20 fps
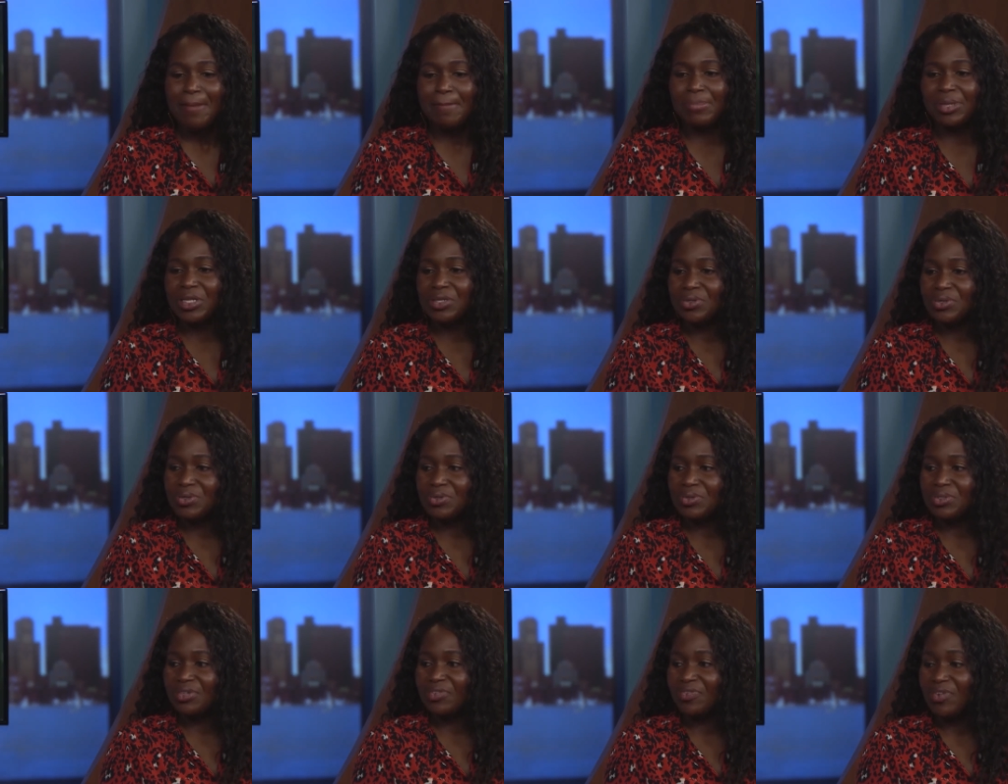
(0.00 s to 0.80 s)

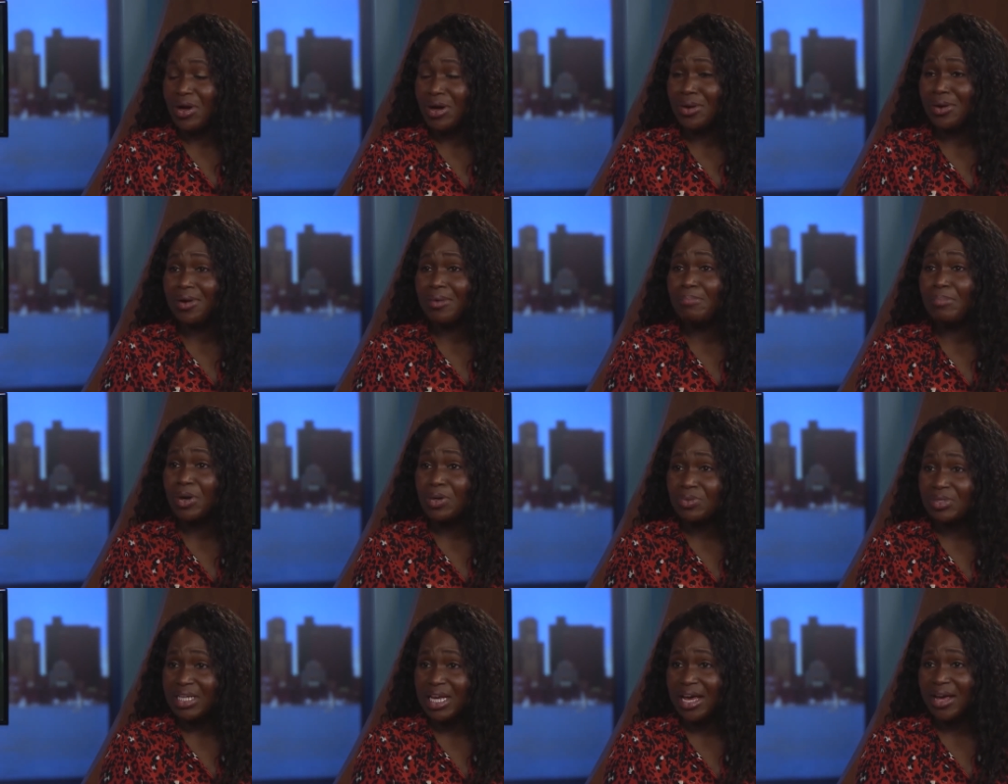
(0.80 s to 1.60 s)
Blues, funk,
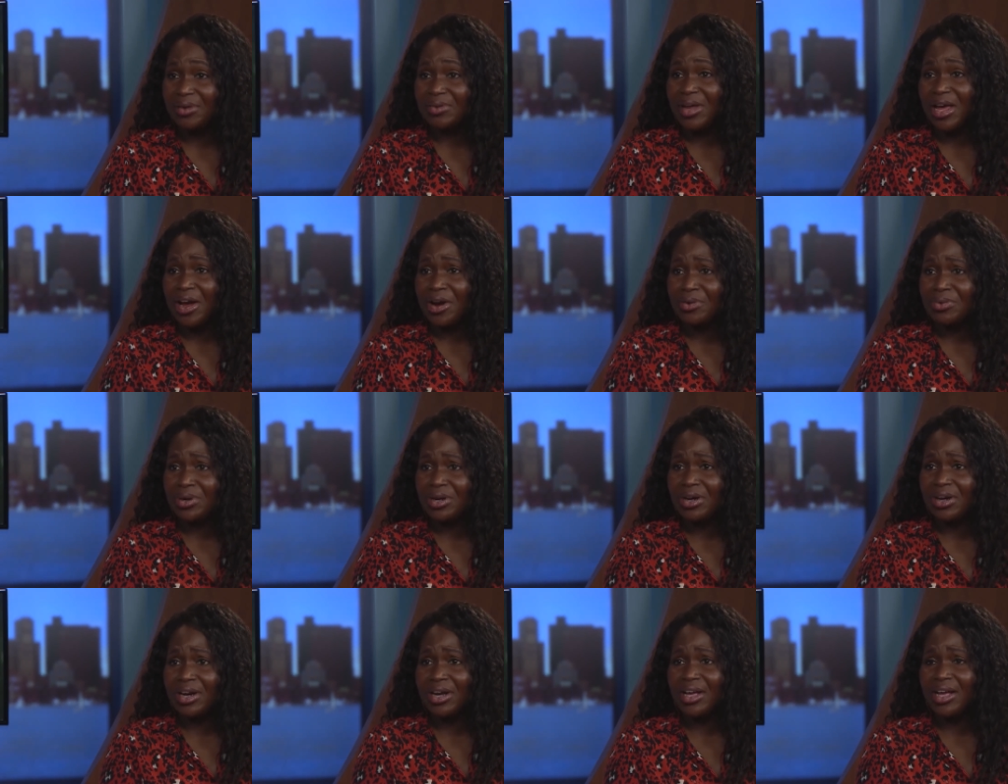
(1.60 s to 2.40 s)
Motown
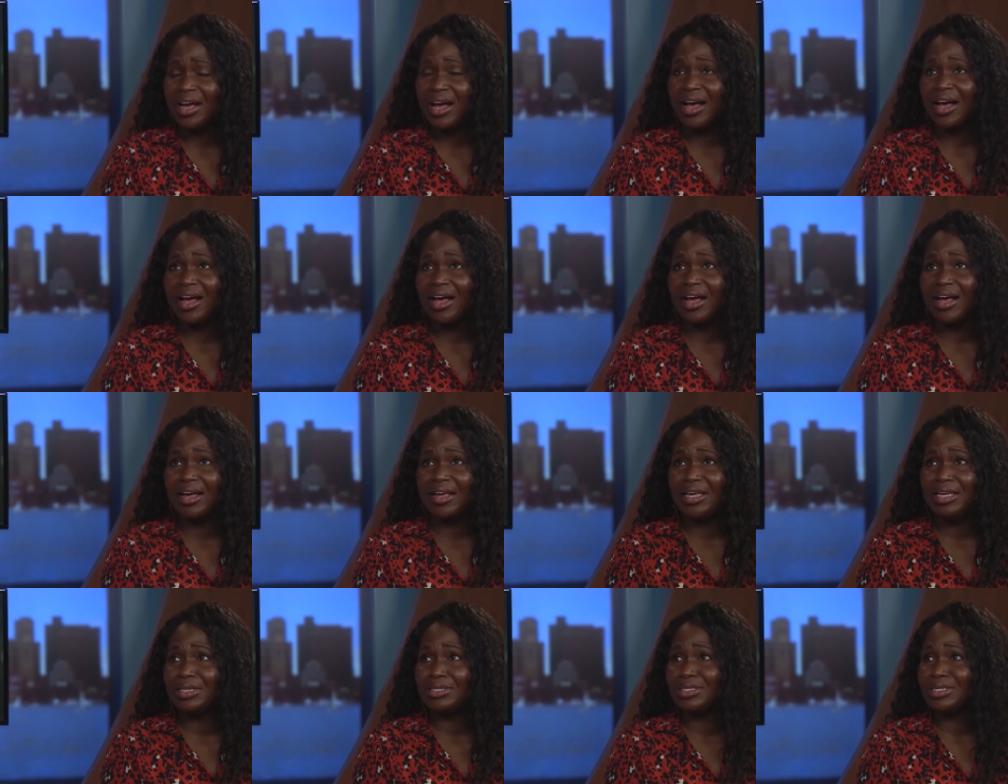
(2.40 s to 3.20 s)
era,
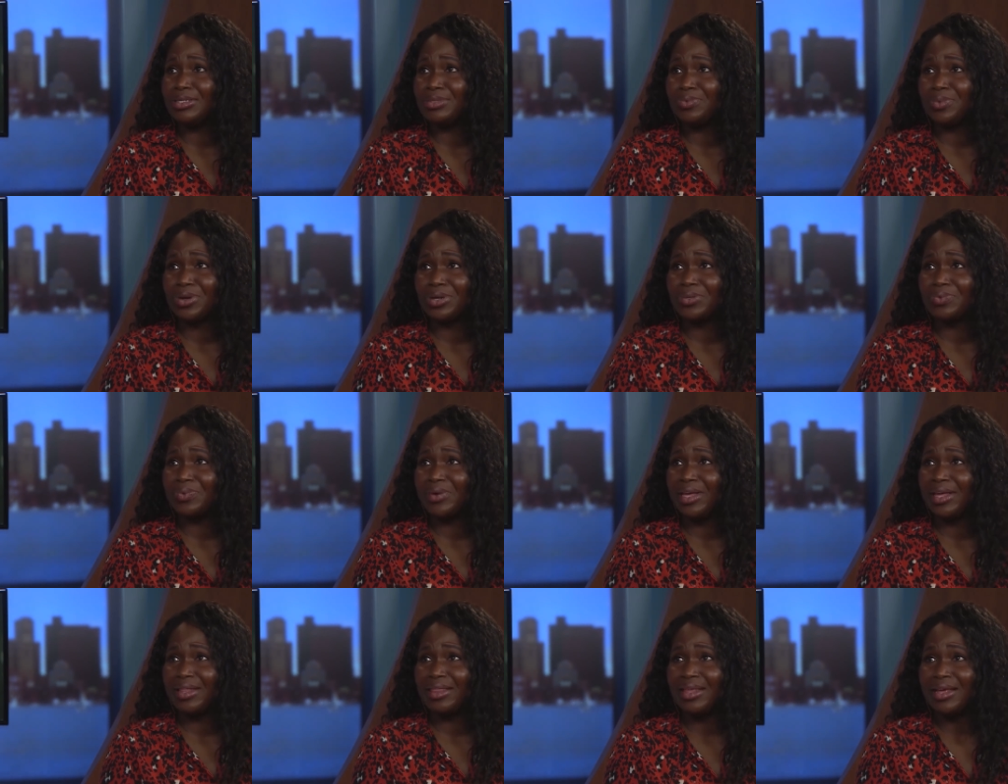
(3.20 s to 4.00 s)
He's worked
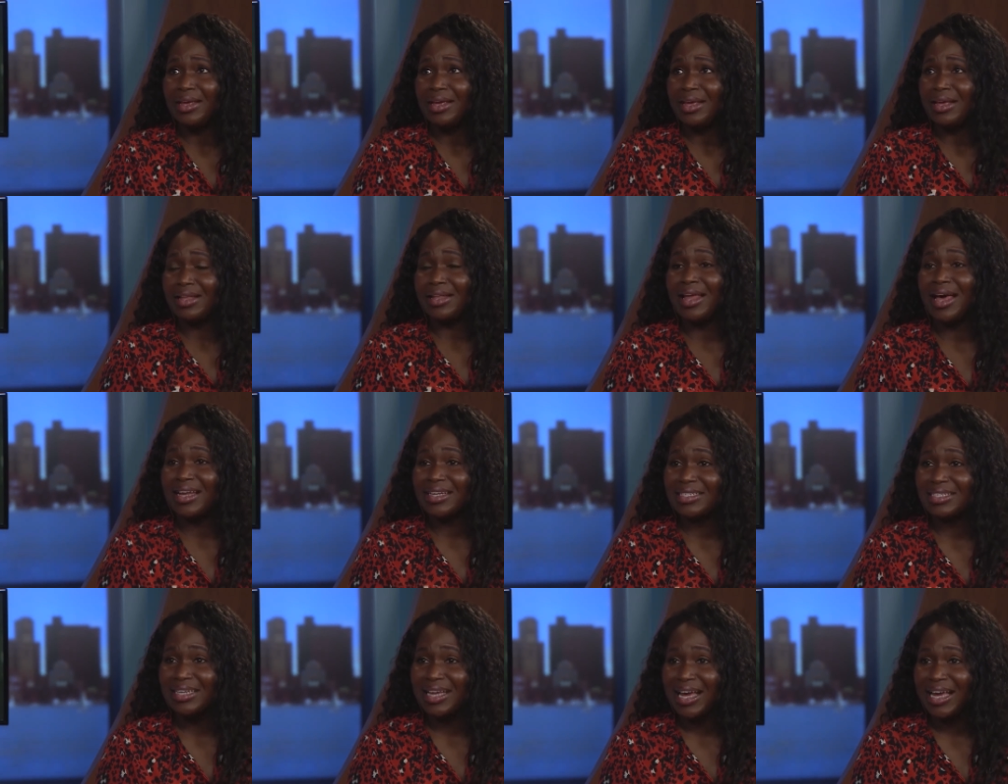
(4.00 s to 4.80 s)
with
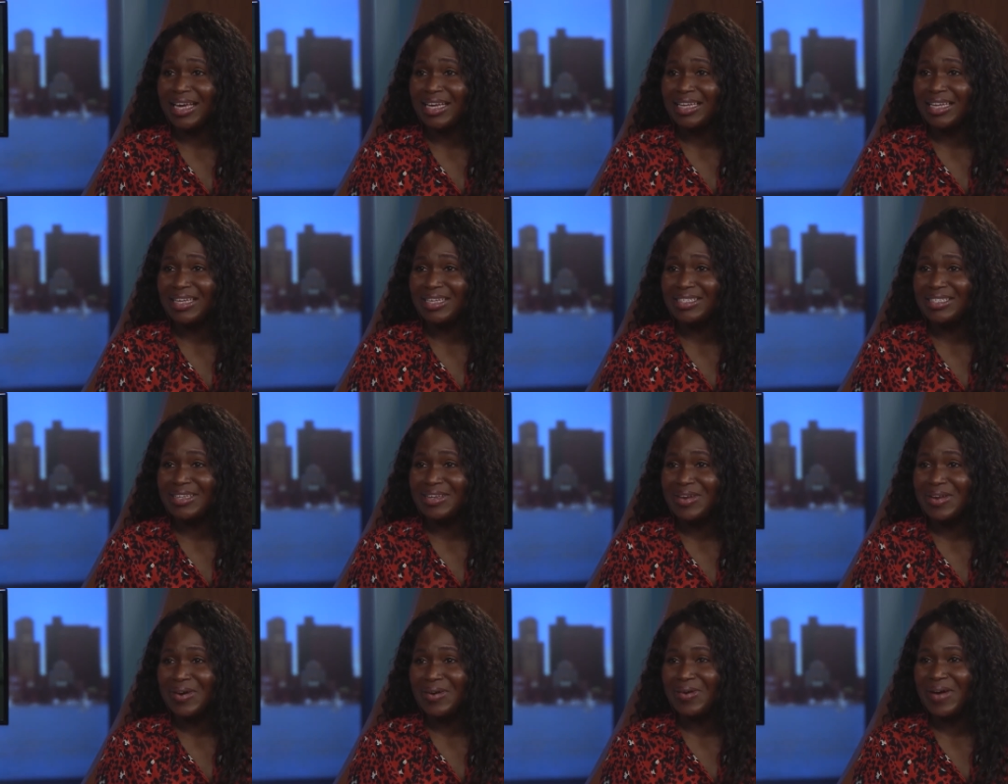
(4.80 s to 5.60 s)
Gladys Knight. He's,
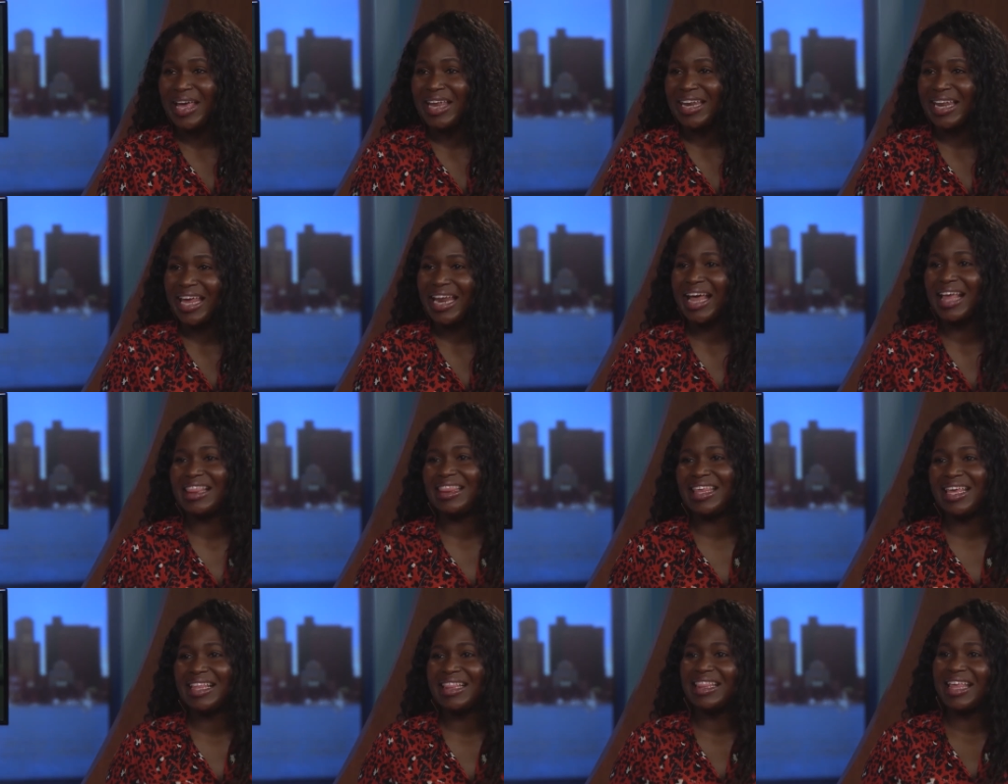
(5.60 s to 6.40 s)
you know, and I
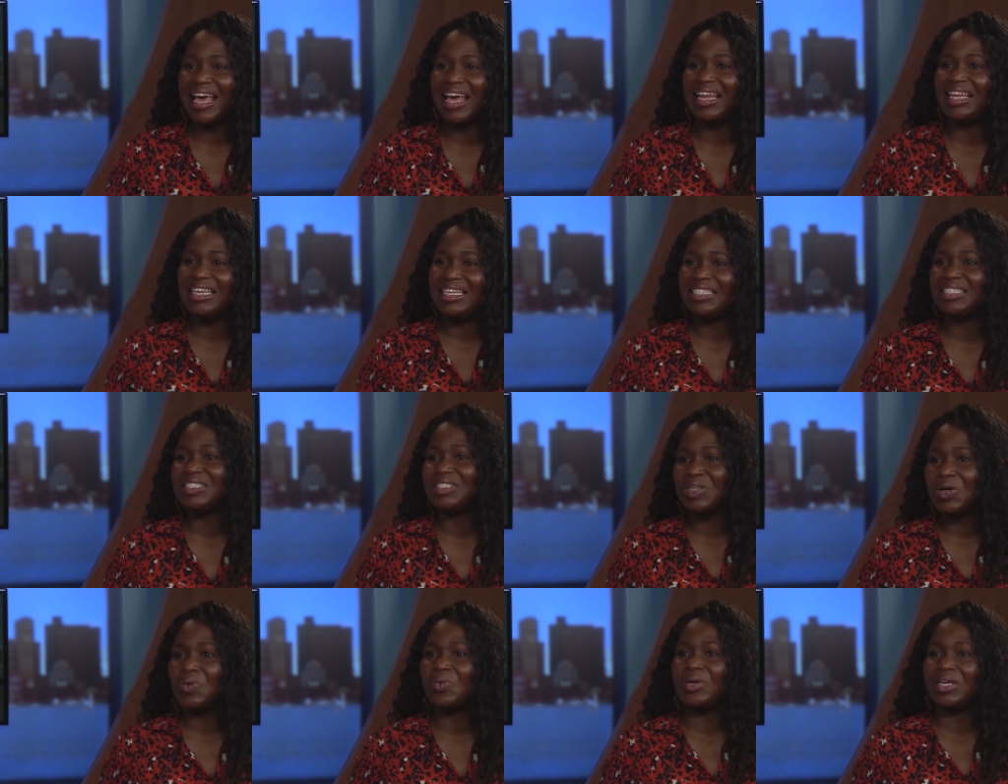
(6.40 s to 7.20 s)
think that he's
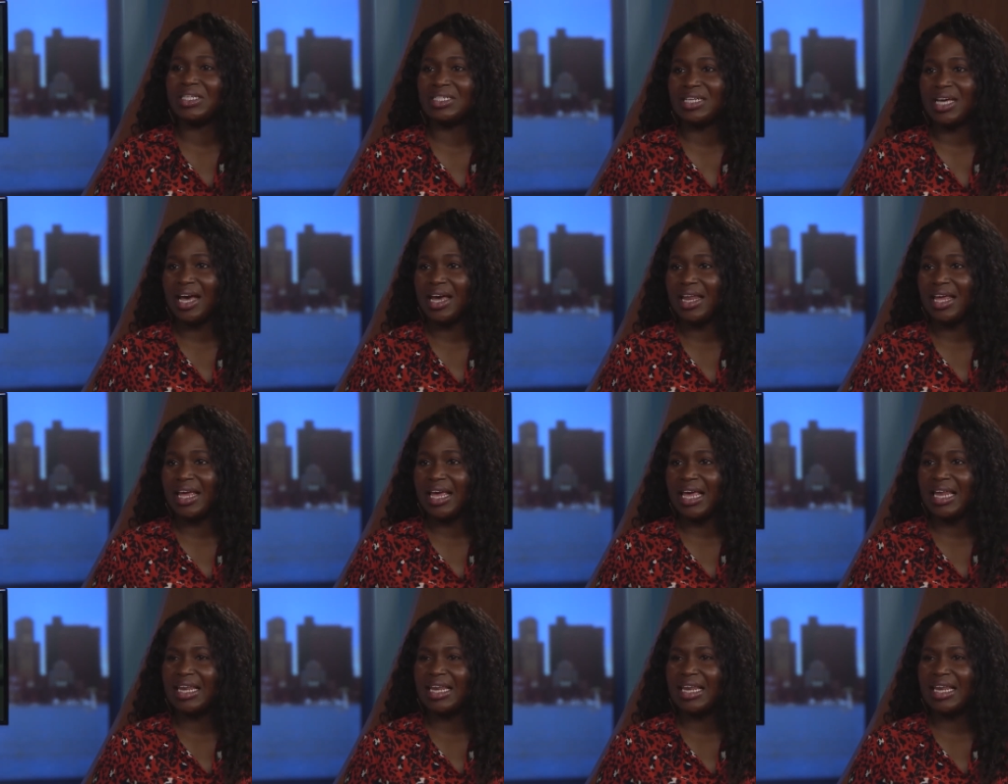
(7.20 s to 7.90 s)
so exciting.